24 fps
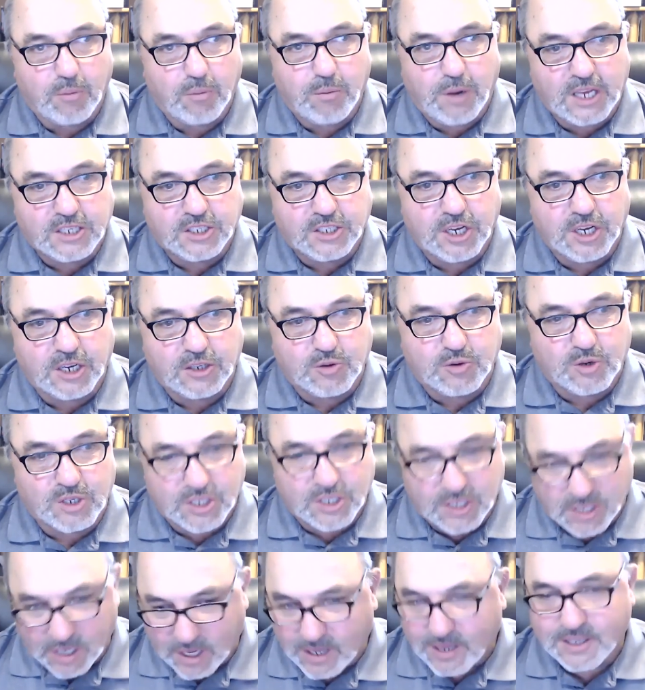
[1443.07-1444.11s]
best
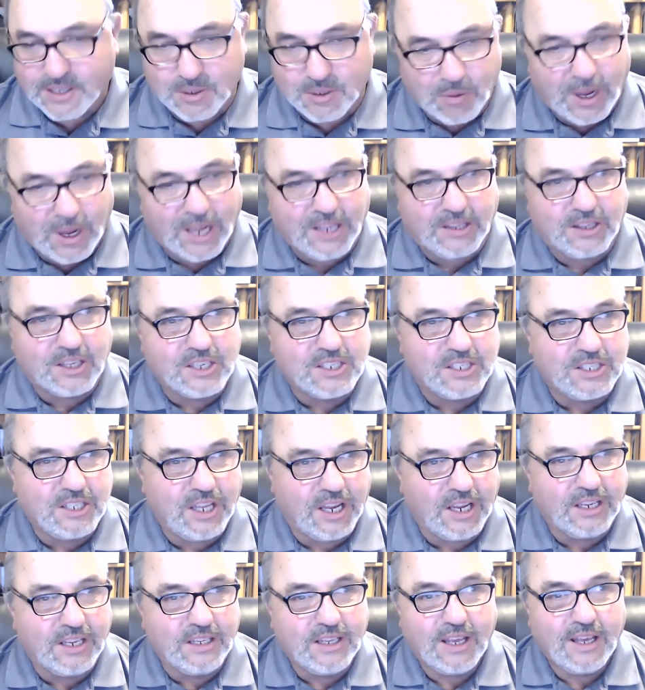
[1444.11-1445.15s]
interest to make this
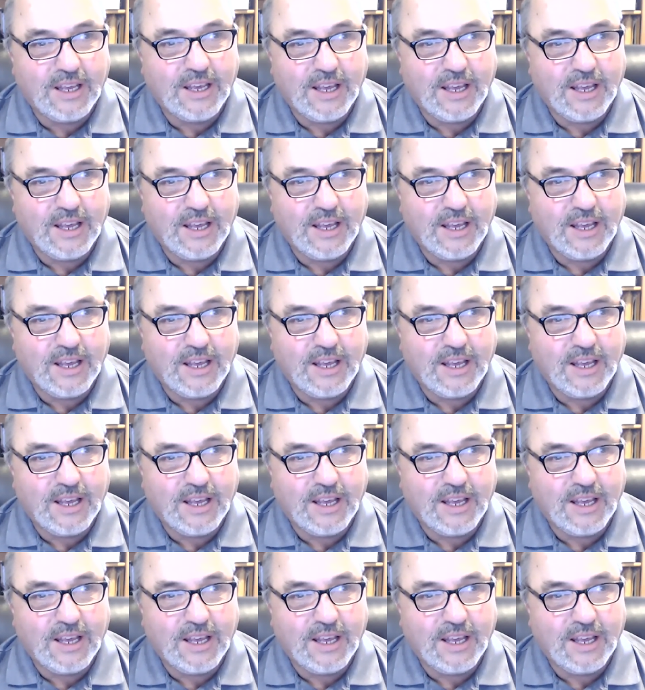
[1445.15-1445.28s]
thing